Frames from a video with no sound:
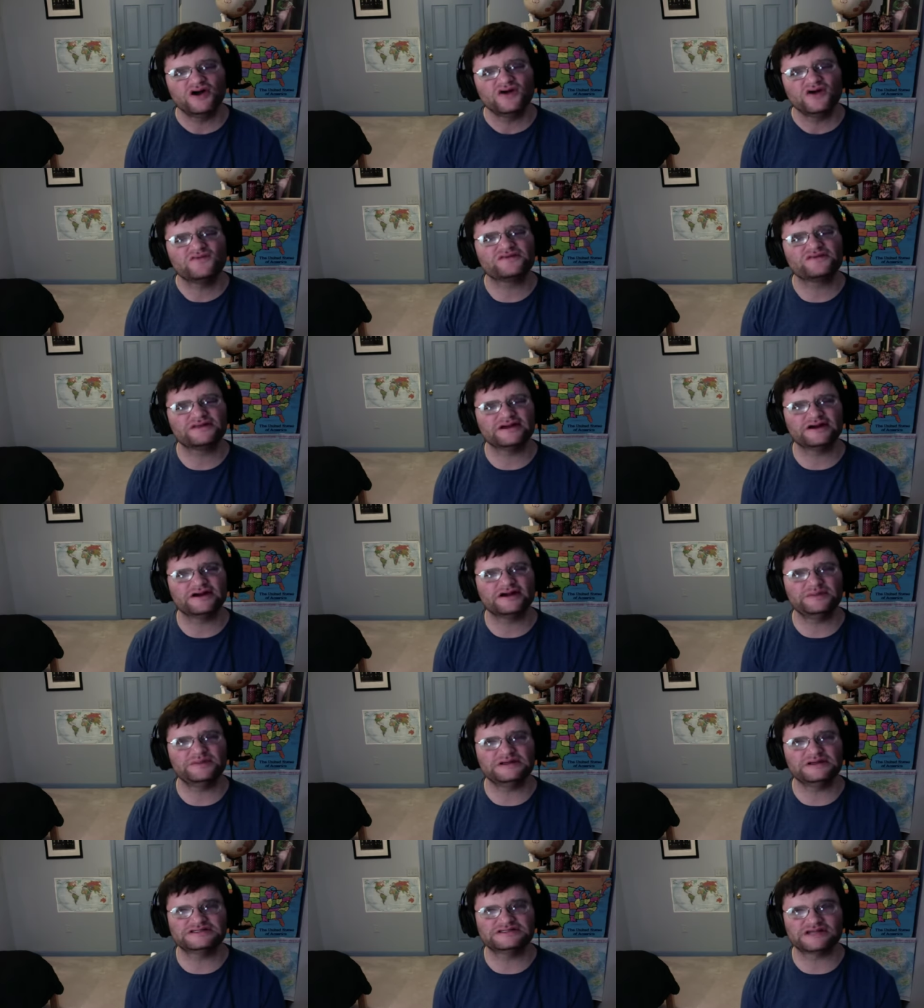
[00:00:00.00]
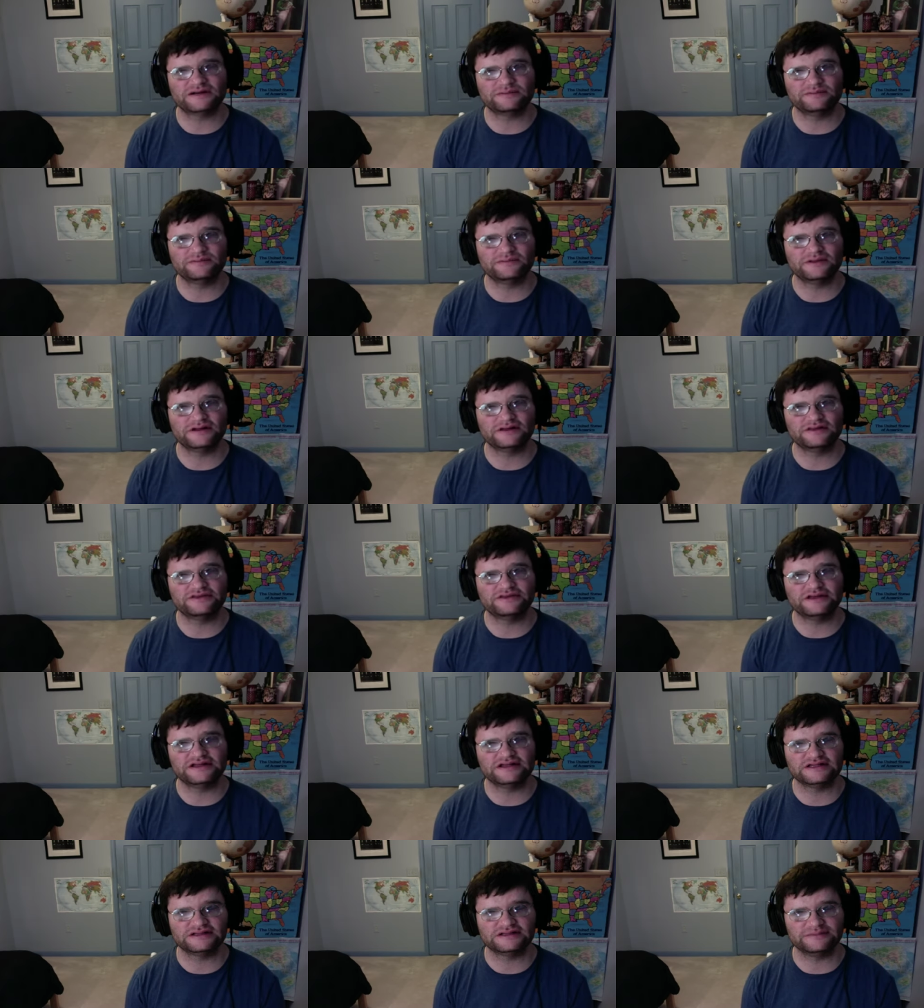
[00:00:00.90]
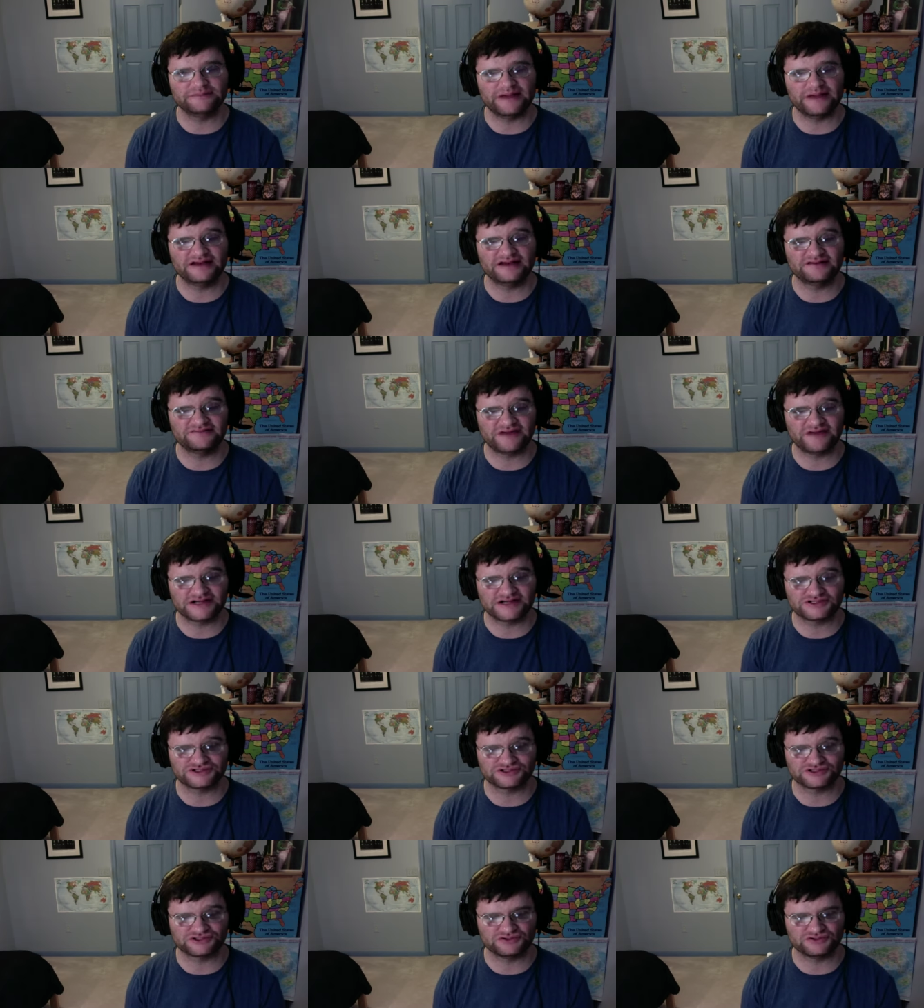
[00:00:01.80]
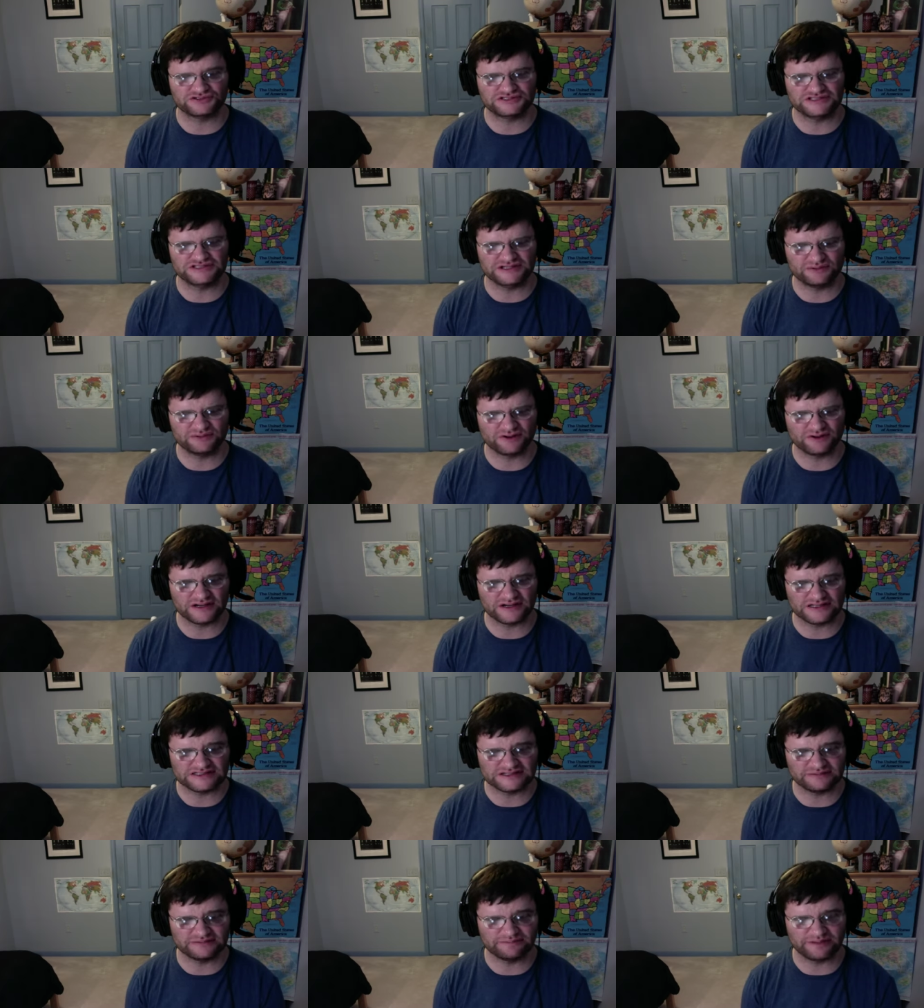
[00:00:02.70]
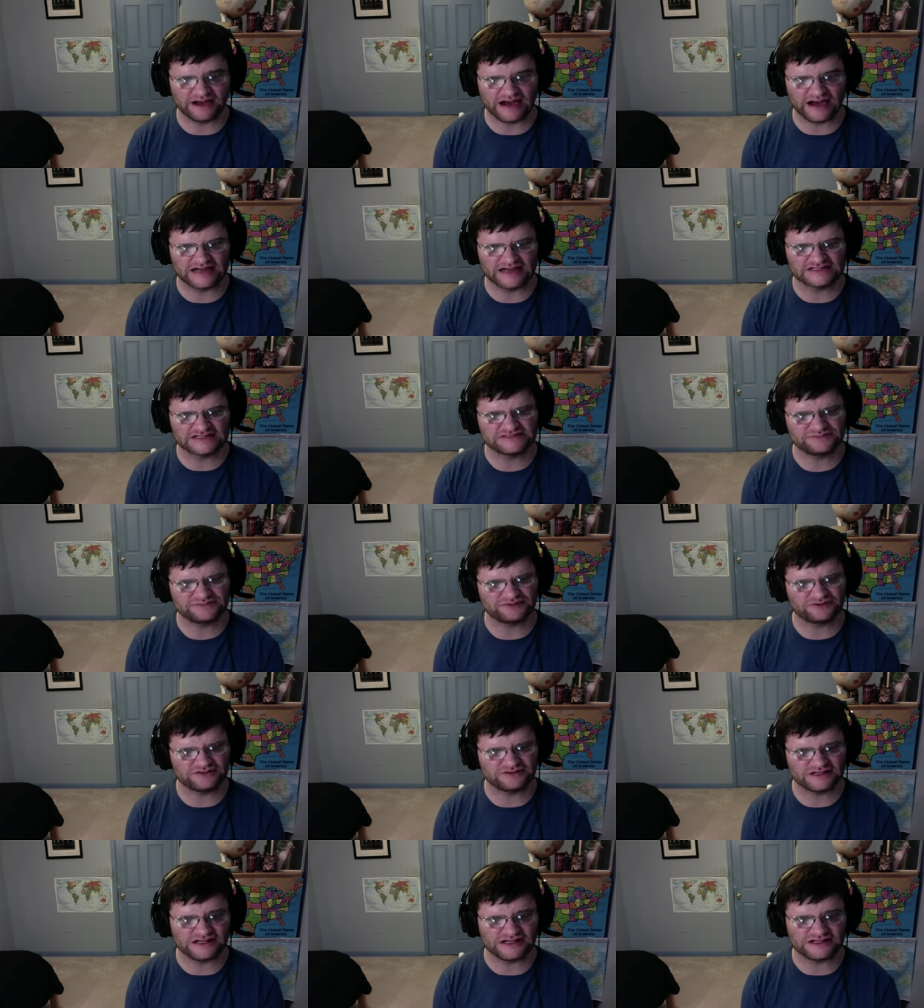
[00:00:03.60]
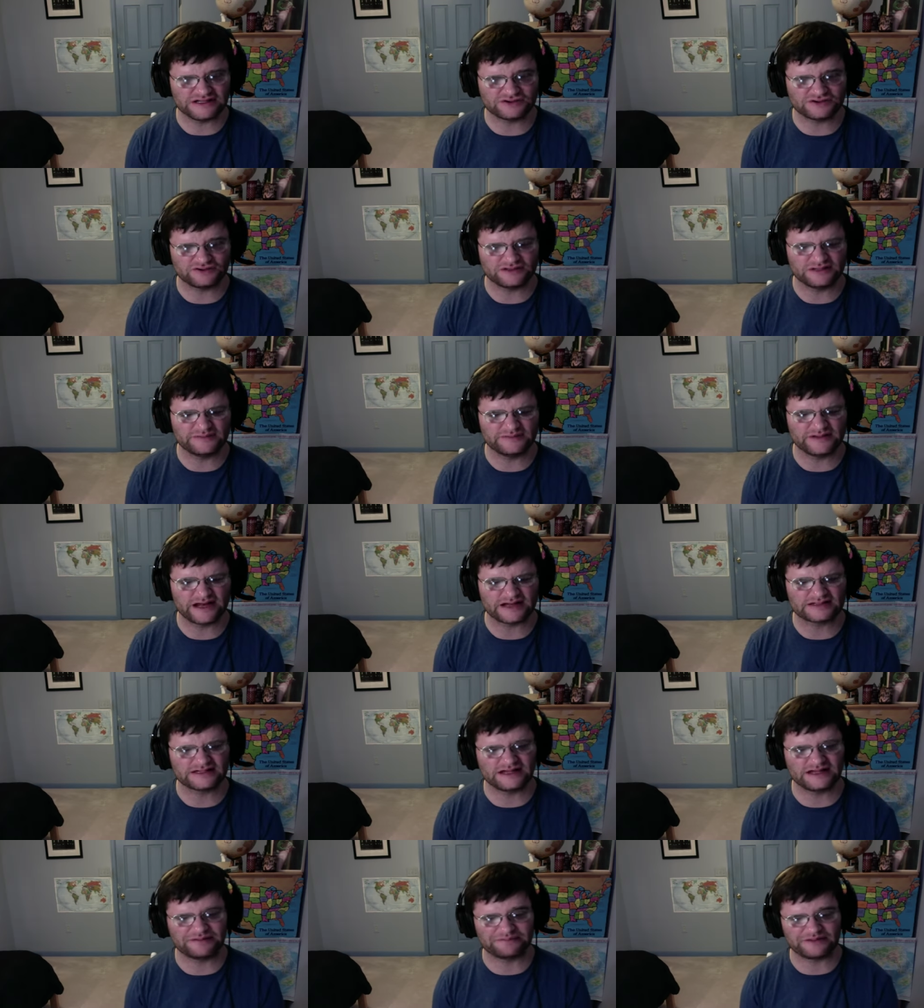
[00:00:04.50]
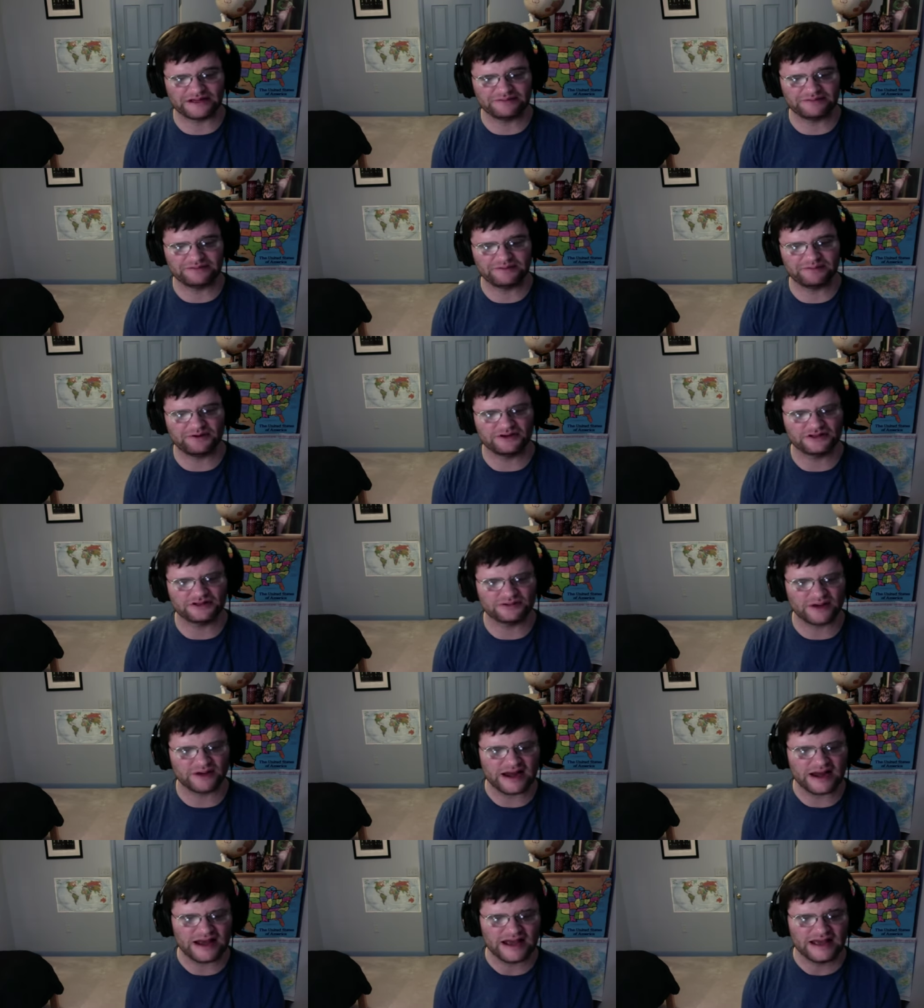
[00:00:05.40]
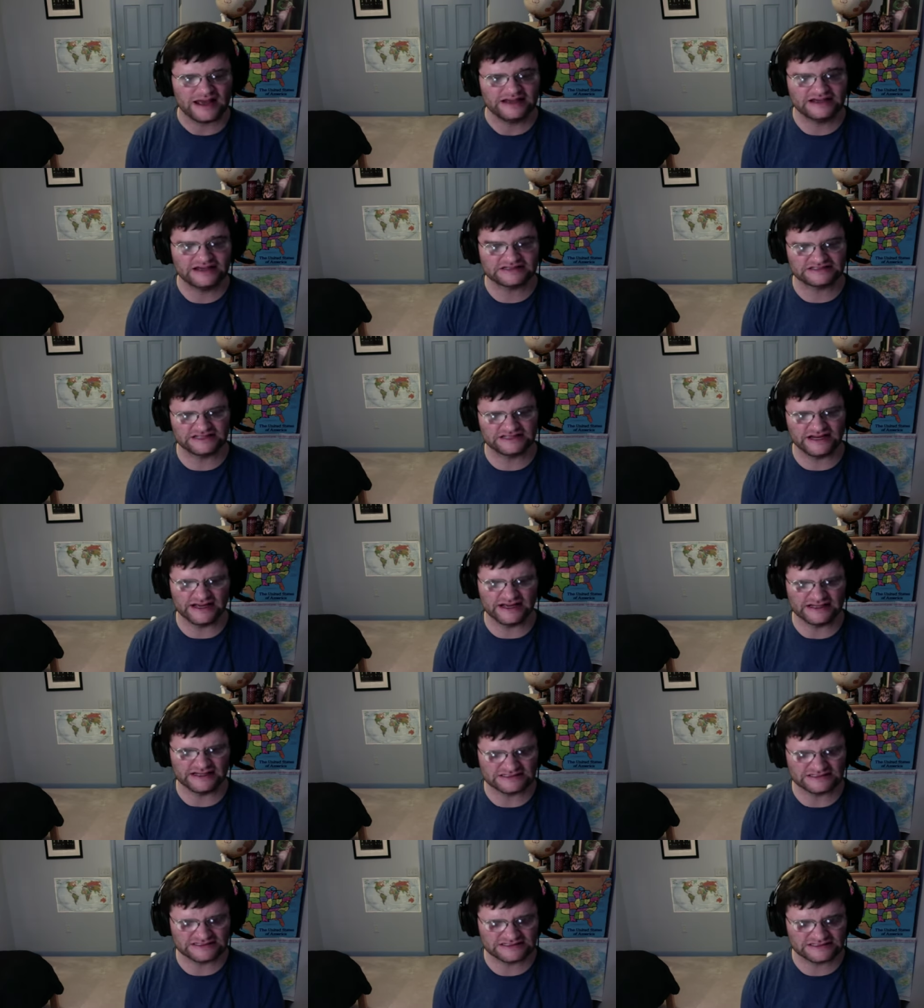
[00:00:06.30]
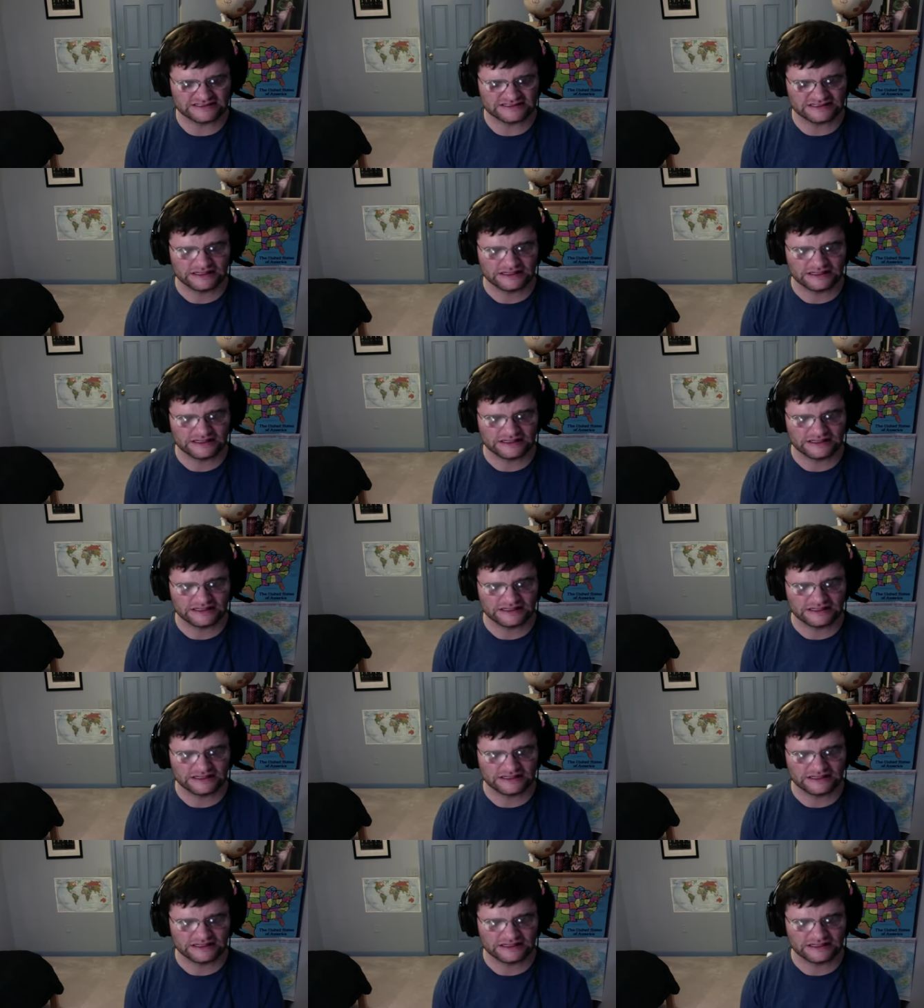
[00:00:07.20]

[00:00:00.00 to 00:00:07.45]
for there to be something that the manufacturer told SeaWorld, is it possible that they told them not to let blind people on the ride? Yes, it is.